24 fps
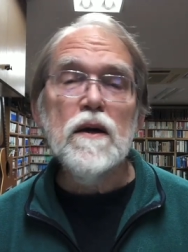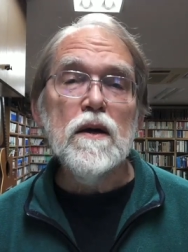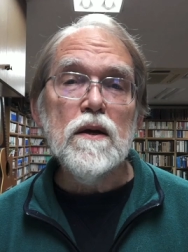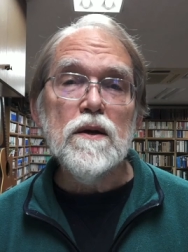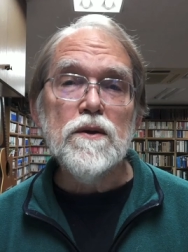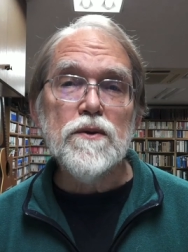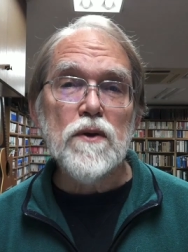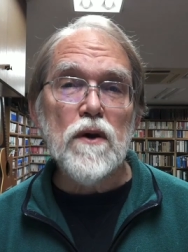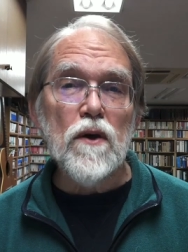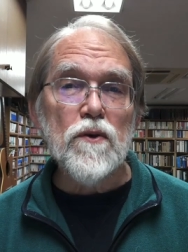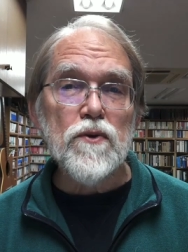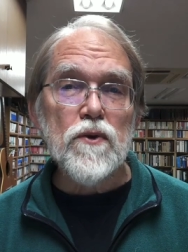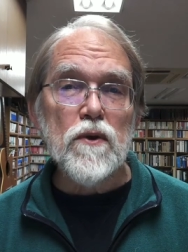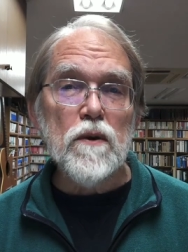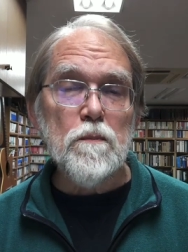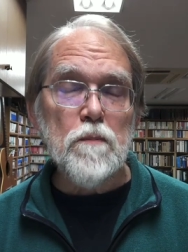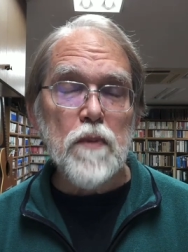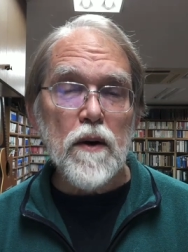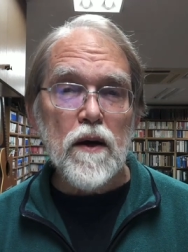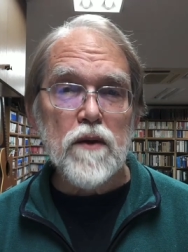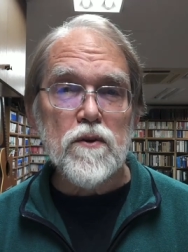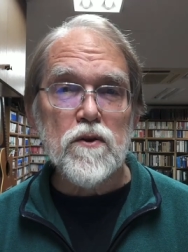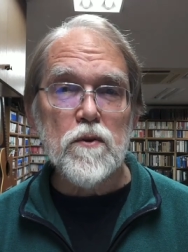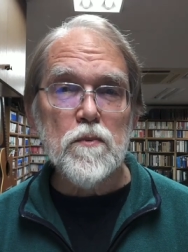It's also
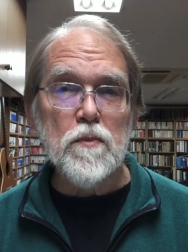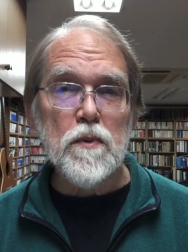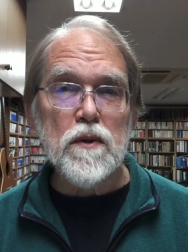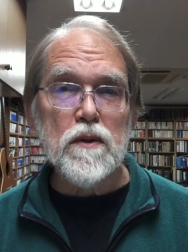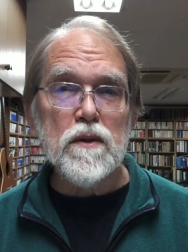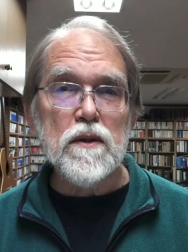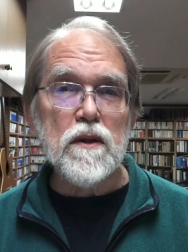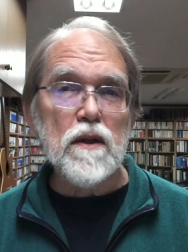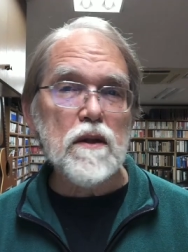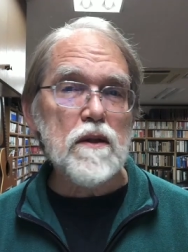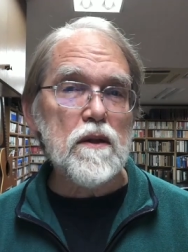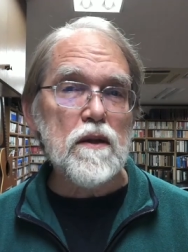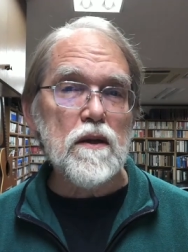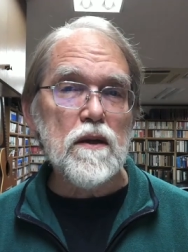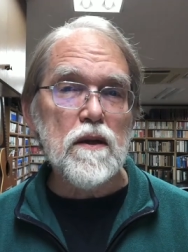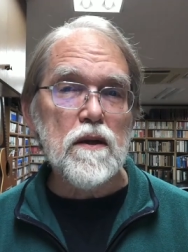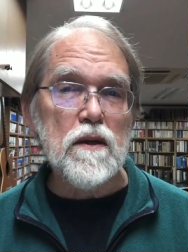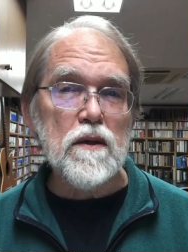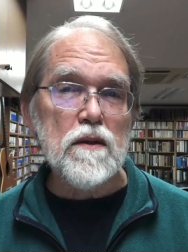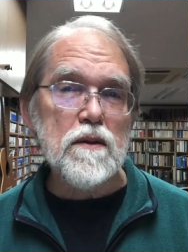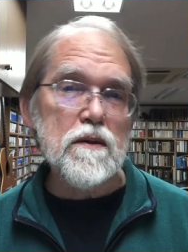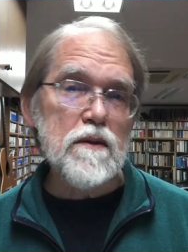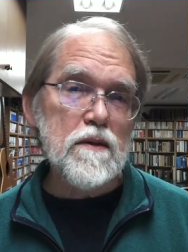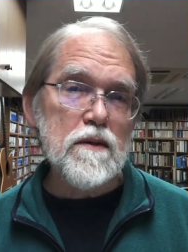possible that
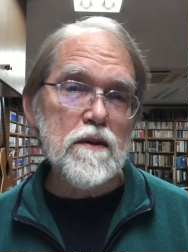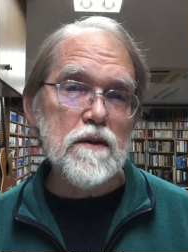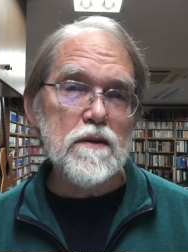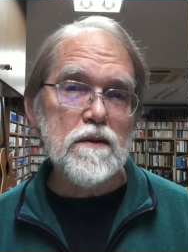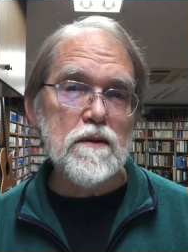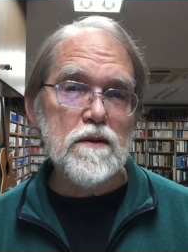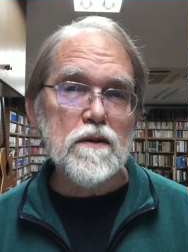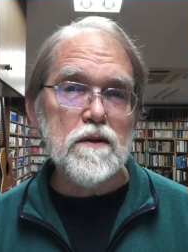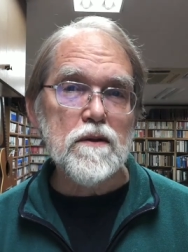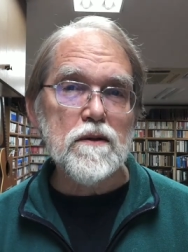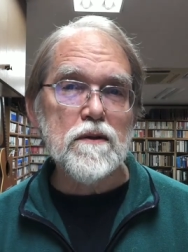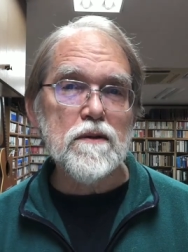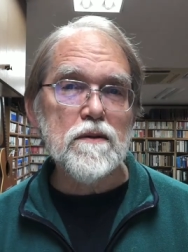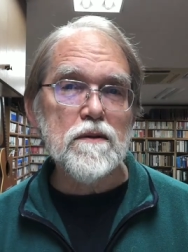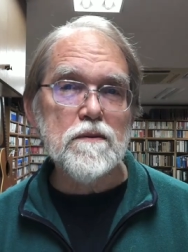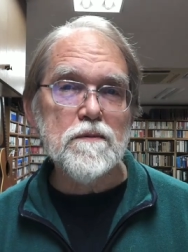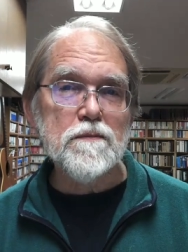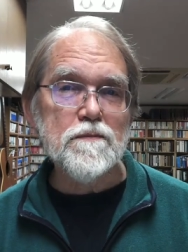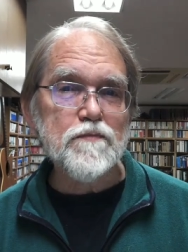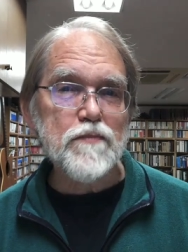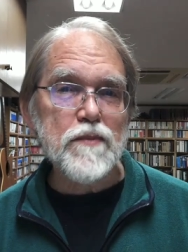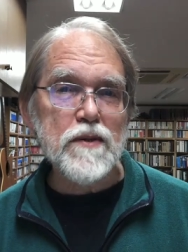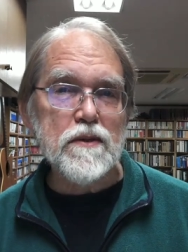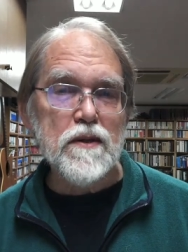the
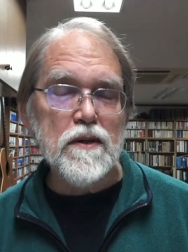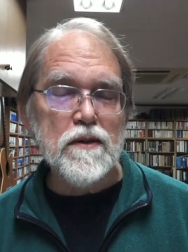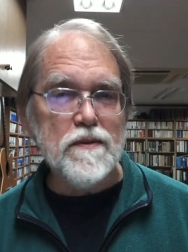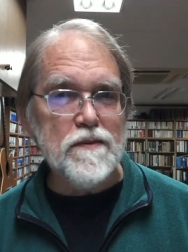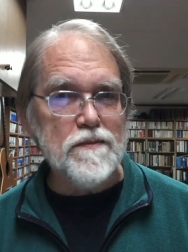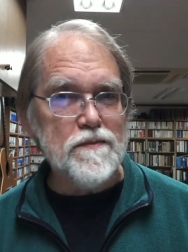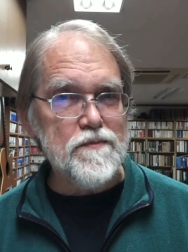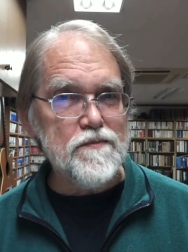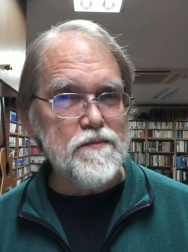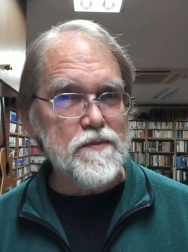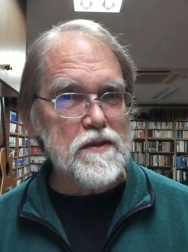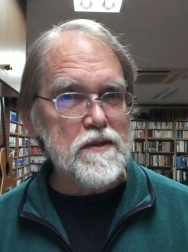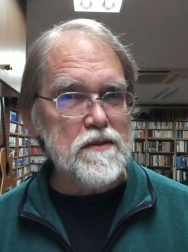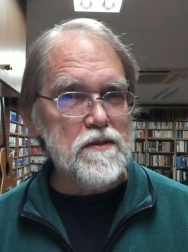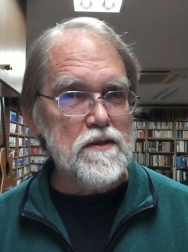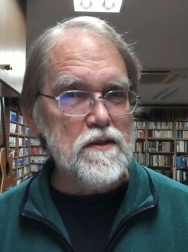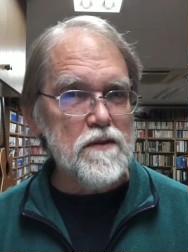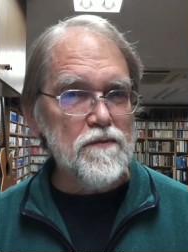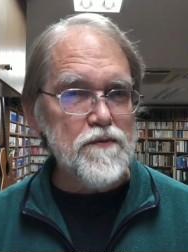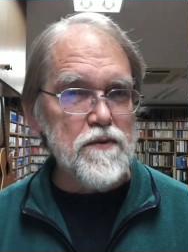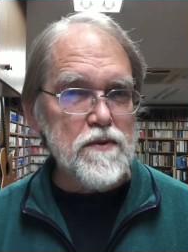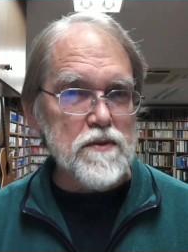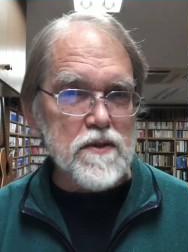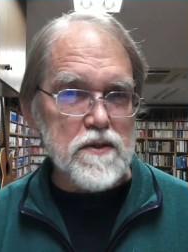
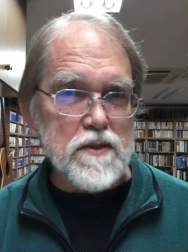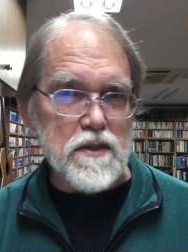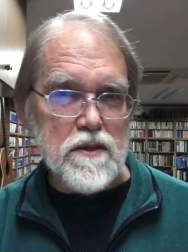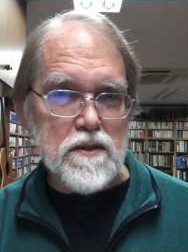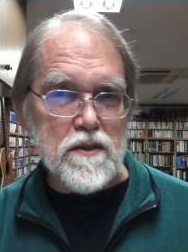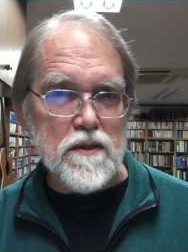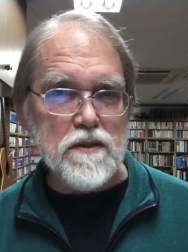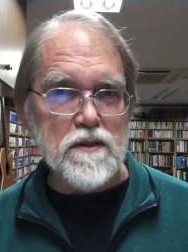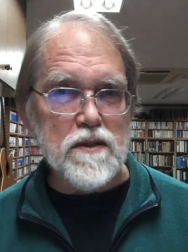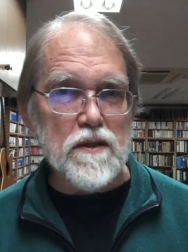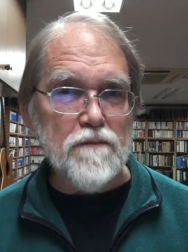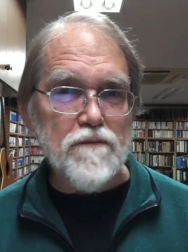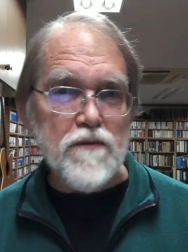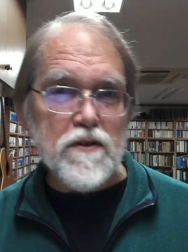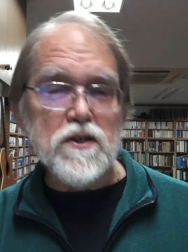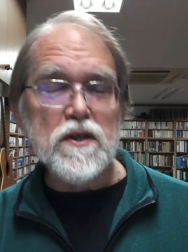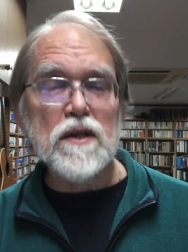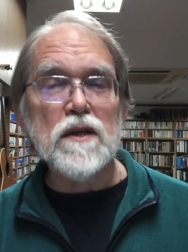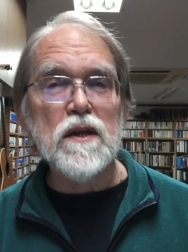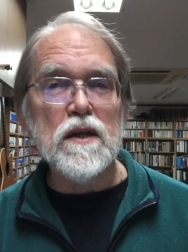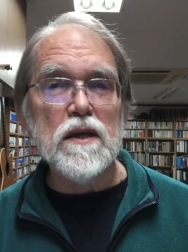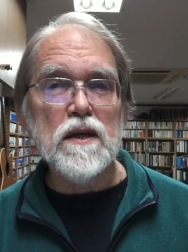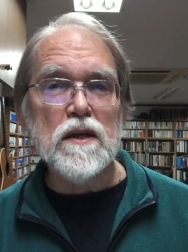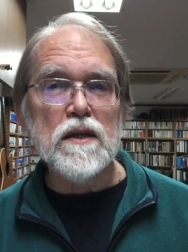
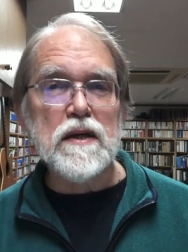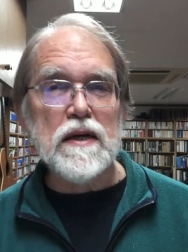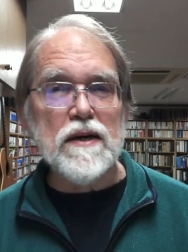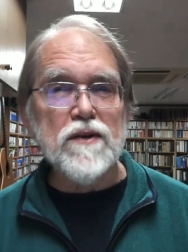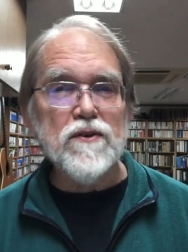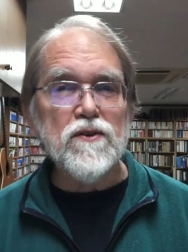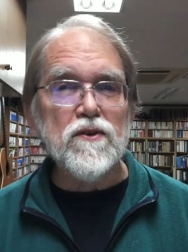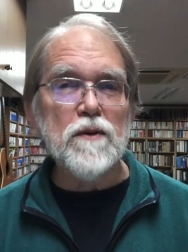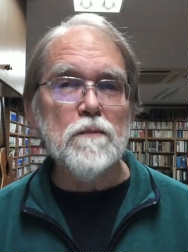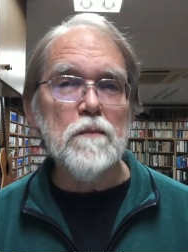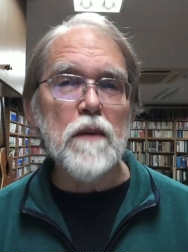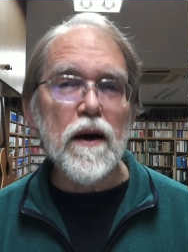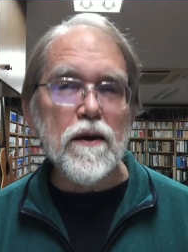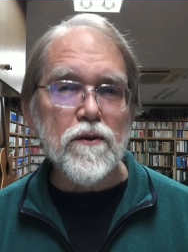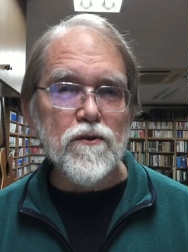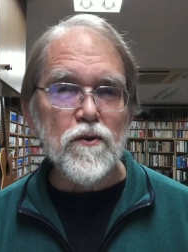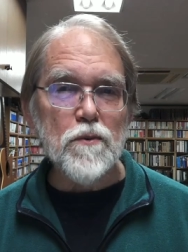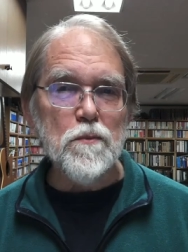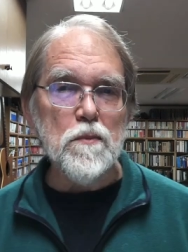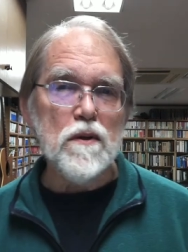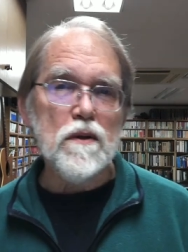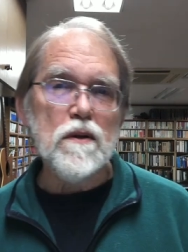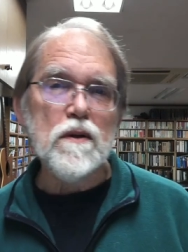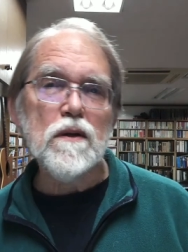sufficiently
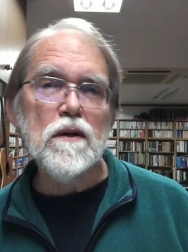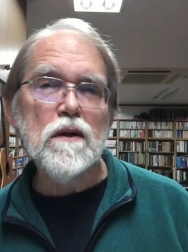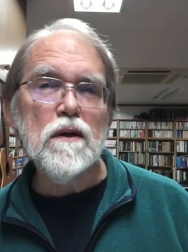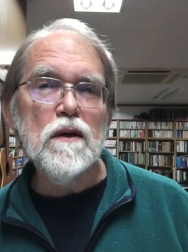customizable